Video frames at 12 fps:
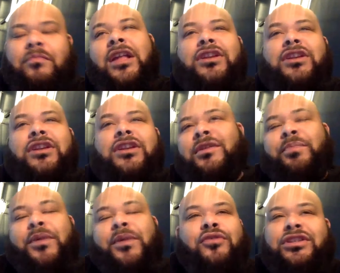men are
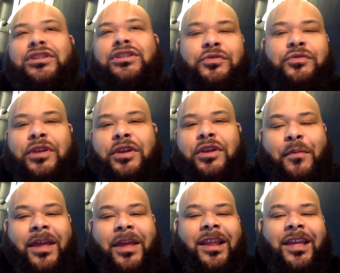supposed to treat
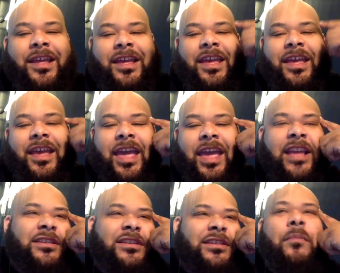women, and
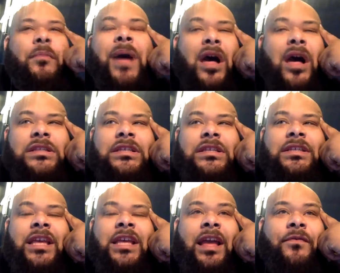they just were
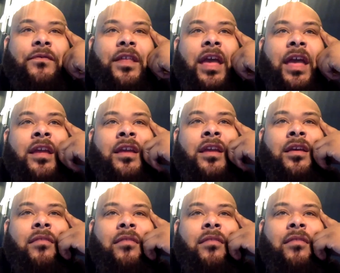bosses. And I feel like